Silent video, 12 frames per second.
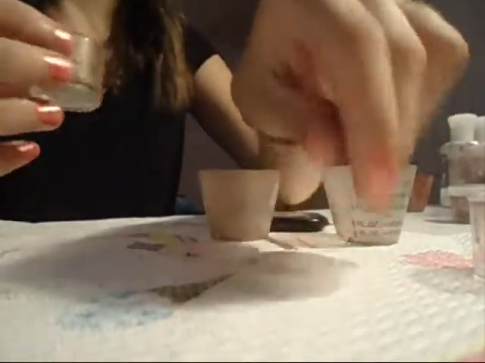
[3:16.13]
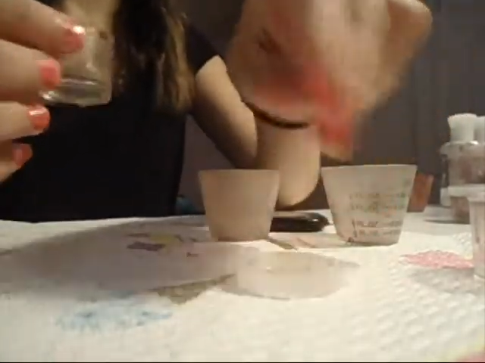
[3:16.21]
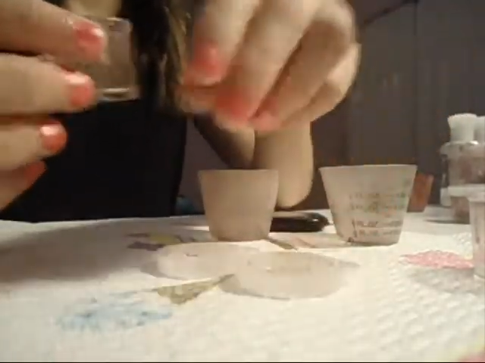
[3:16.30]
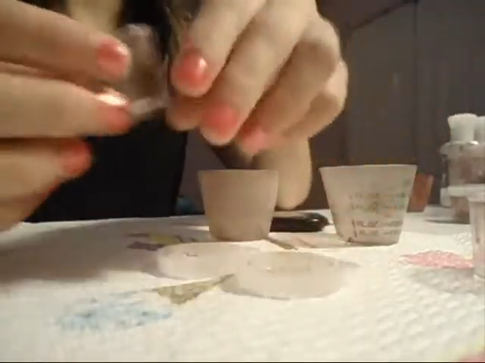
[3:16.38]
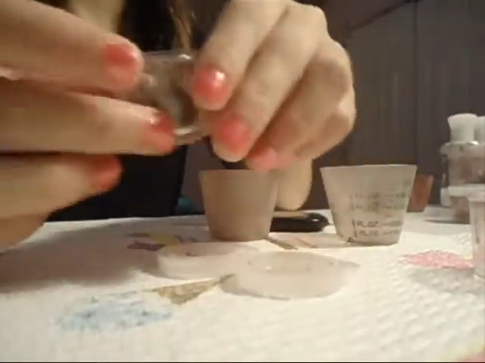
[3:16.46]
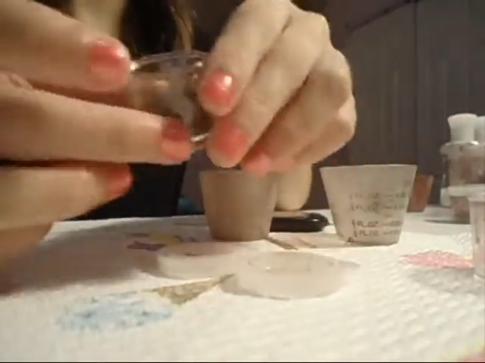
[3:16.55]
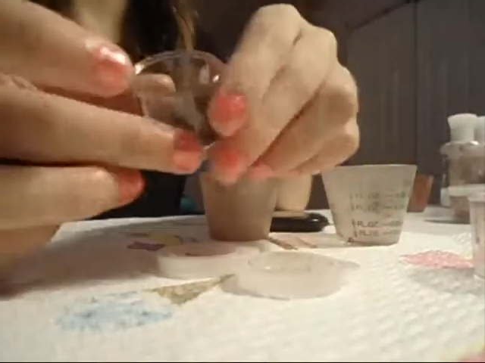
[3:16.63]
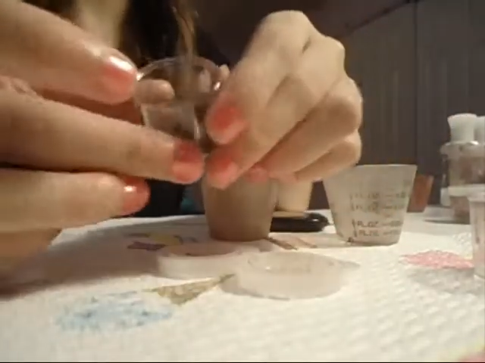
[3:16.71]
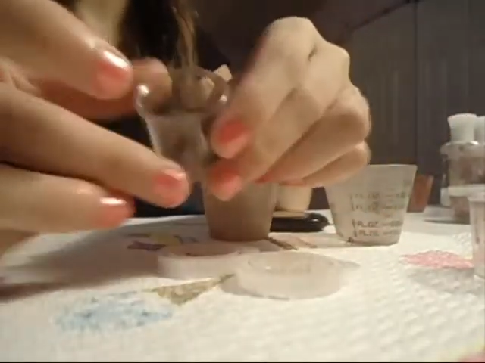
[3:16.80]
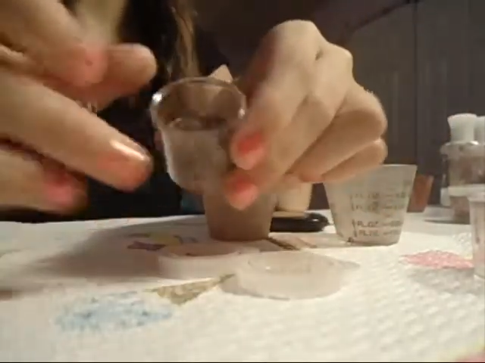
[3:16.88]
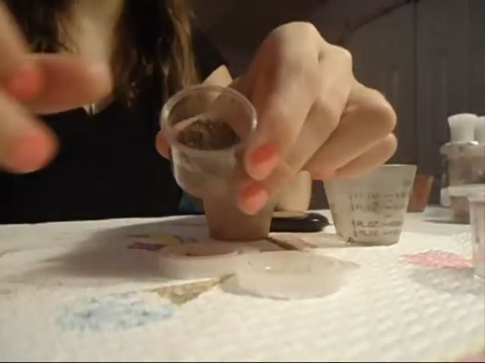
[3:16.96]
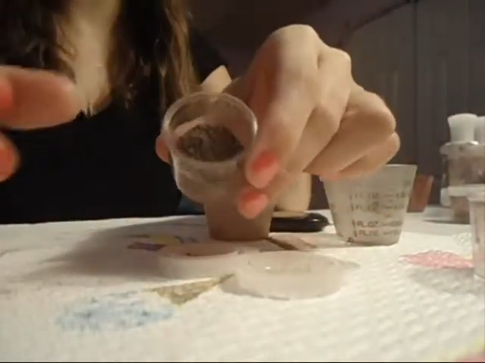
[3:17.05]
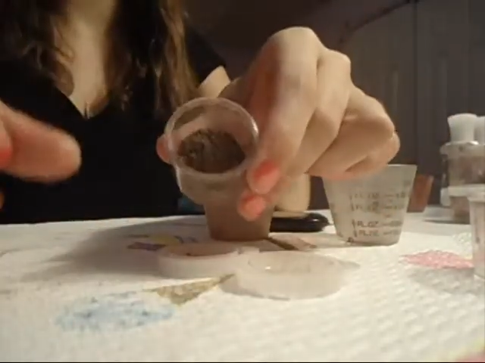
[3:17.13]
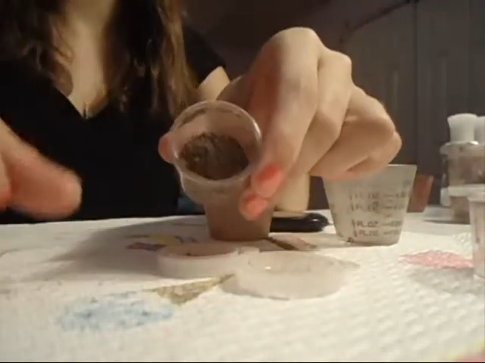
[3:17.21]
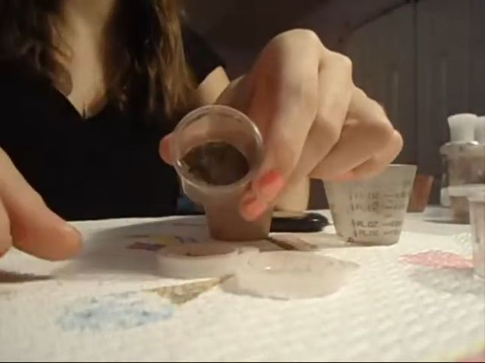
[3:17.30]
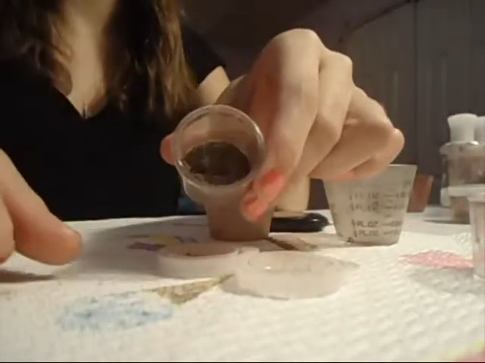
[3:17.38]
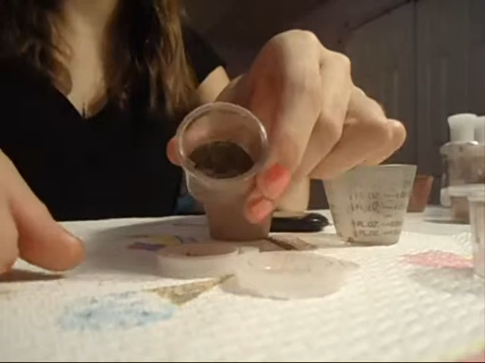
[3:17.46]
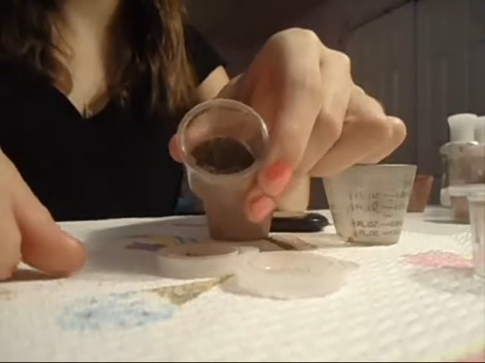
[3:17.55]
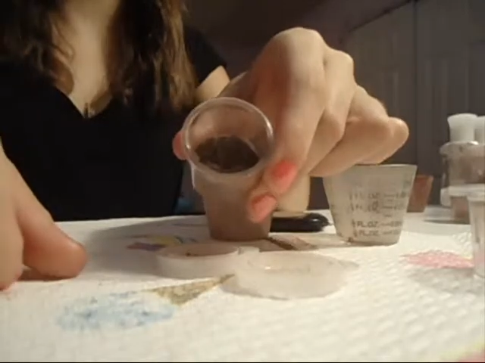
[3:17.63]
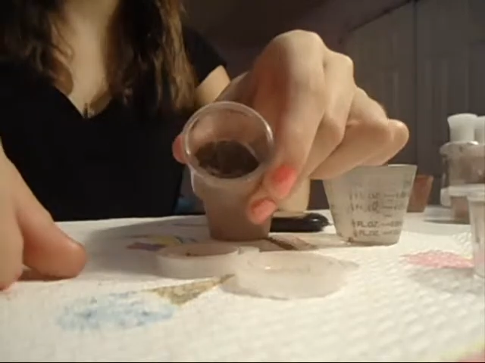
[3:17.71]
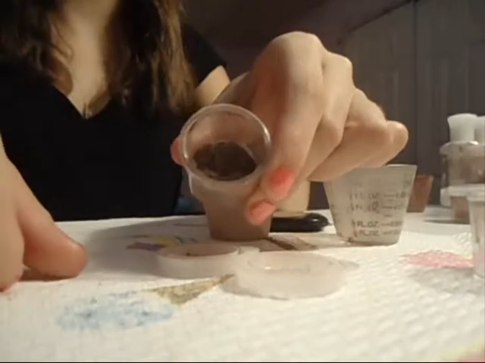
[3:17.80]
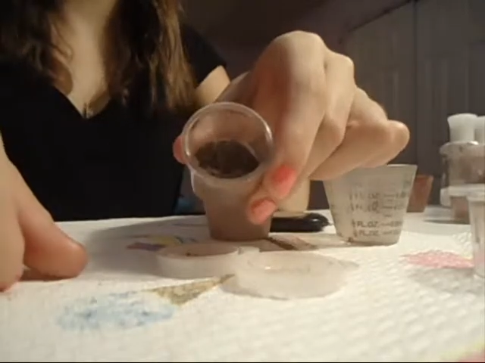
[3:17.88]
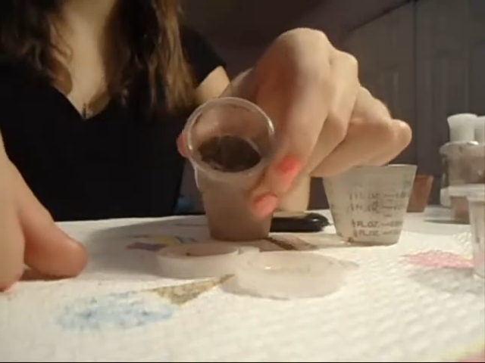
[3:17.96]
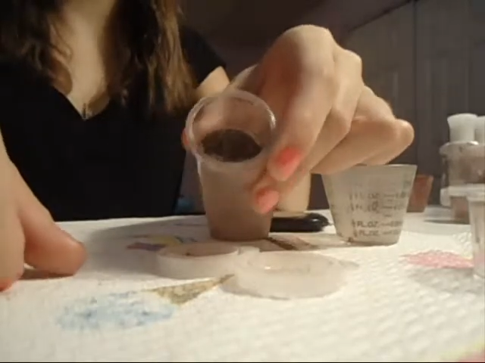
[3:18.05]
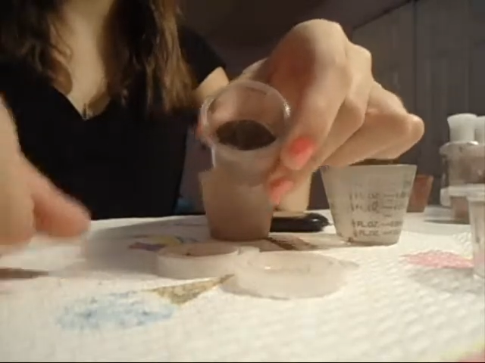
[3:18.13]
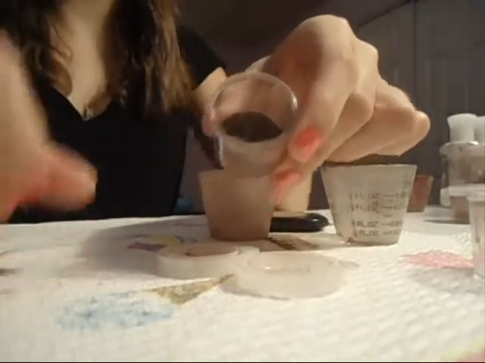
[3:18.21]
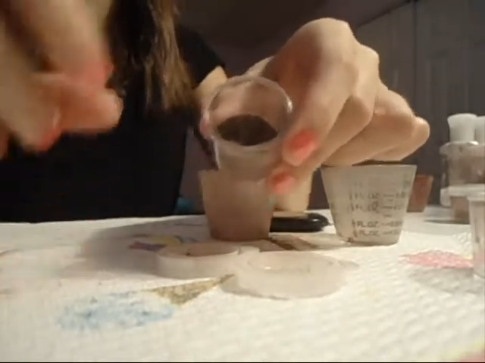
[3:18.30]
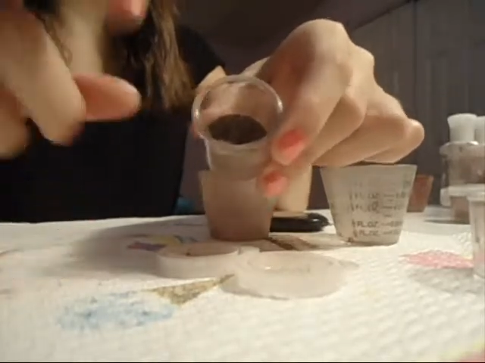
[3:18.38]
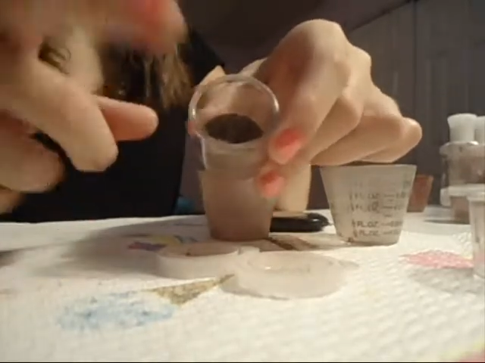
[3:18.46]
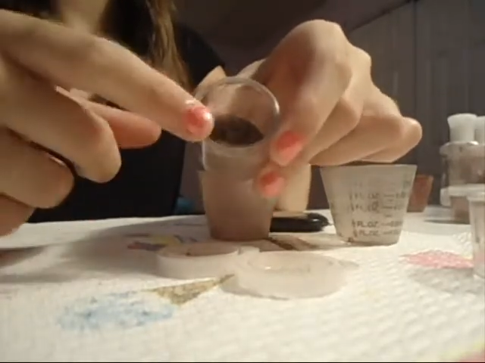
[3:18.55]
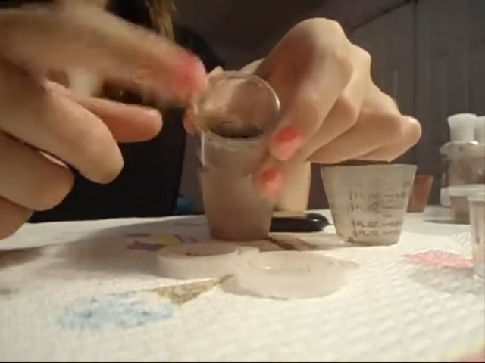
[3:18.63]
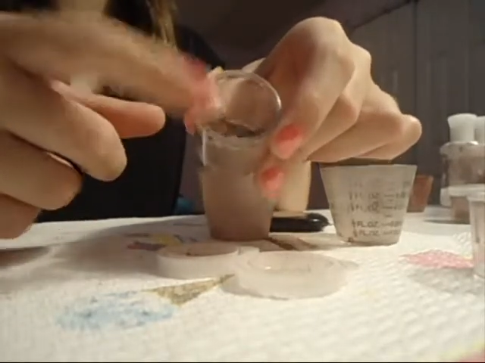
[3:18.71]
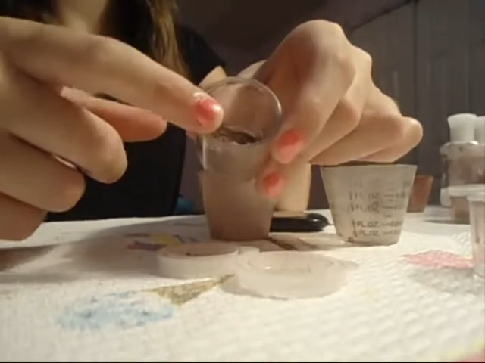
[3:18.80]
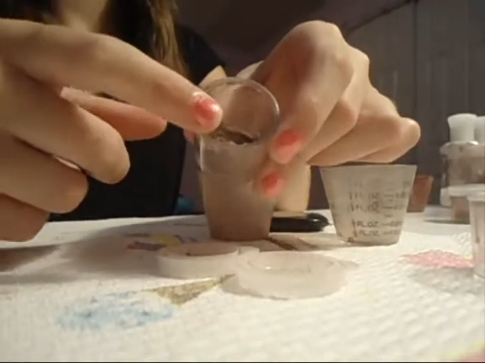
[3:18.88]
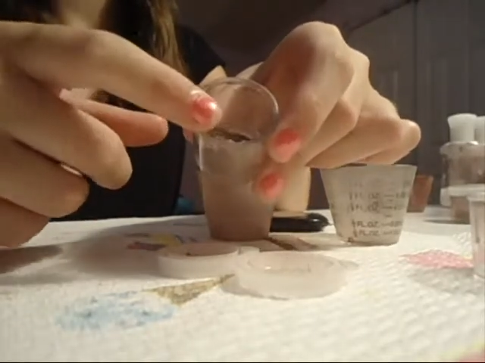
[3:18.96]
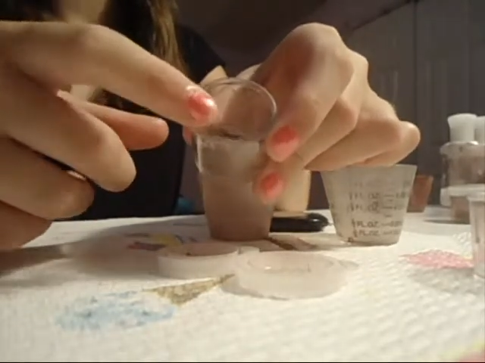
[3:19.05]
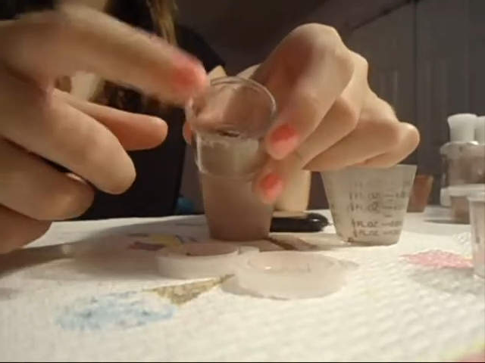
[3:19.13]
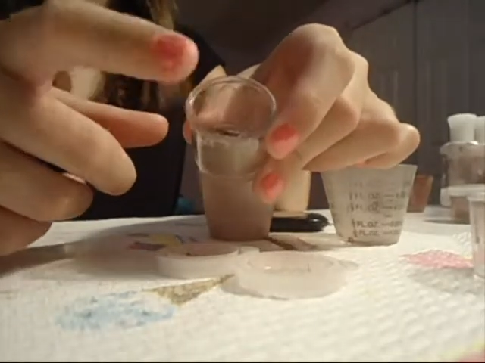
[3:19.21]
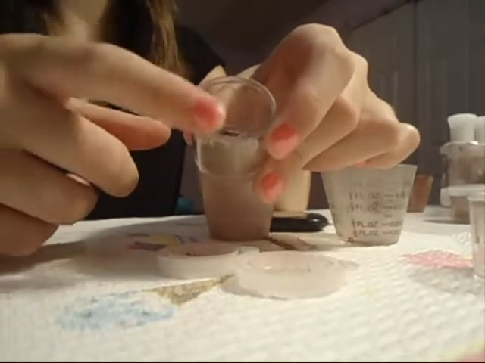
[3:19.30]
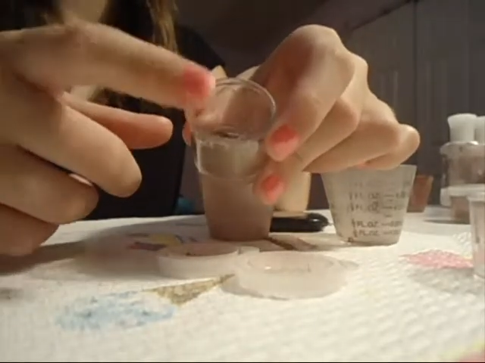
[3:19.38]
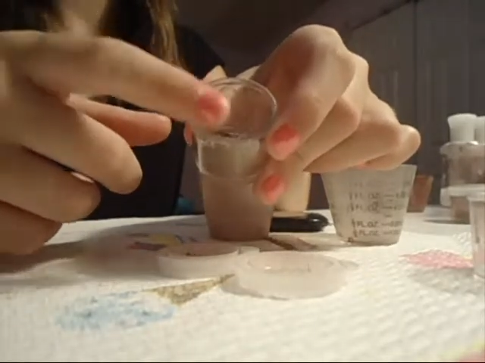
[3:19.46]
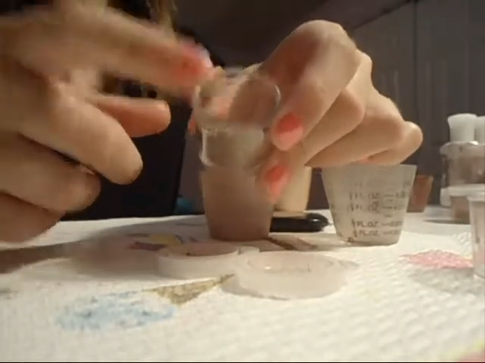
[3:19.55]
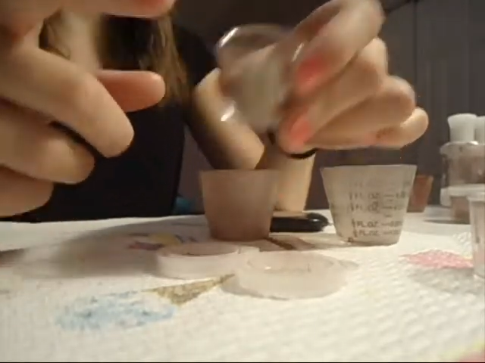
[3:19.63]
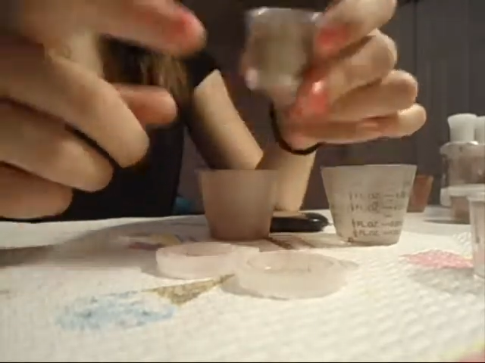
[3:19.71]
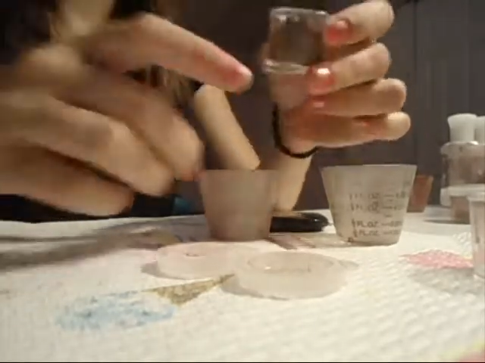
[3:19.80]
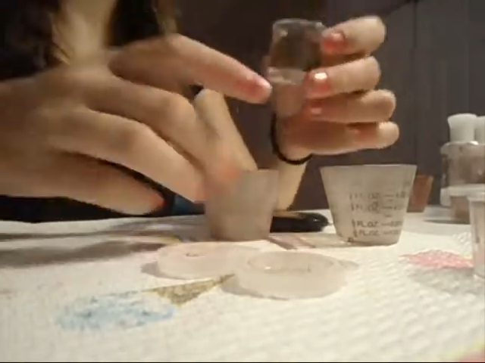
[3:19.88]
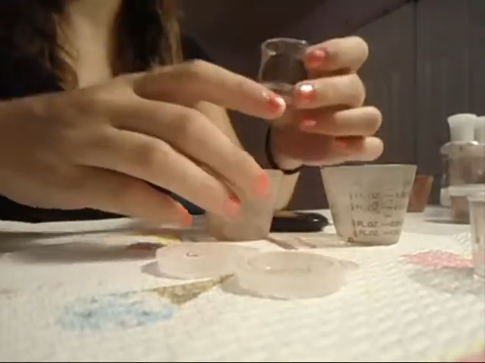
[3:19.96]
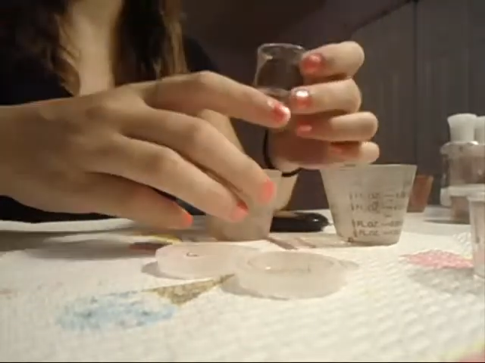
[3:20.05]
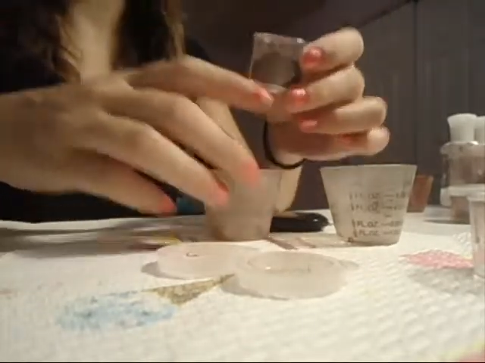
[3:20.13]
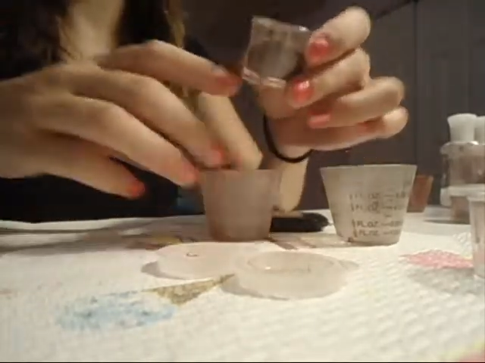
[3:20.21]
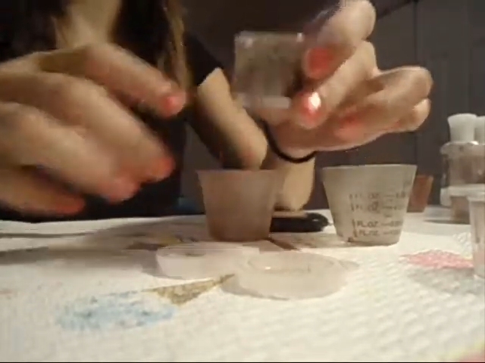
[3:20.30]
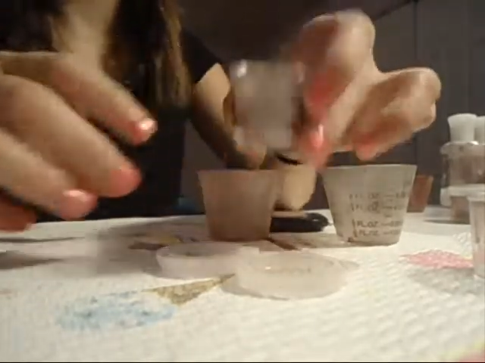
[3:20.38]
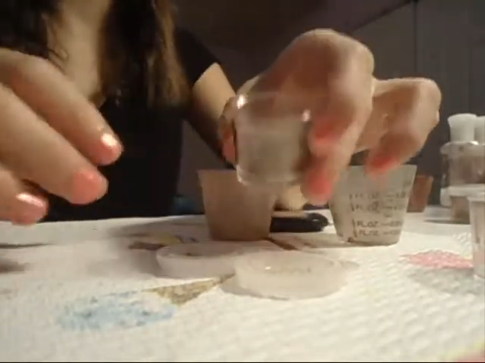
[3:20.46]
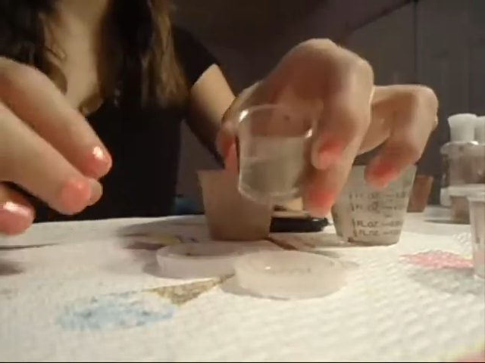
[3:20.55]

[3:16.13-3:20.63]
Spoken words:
(no speaker visible)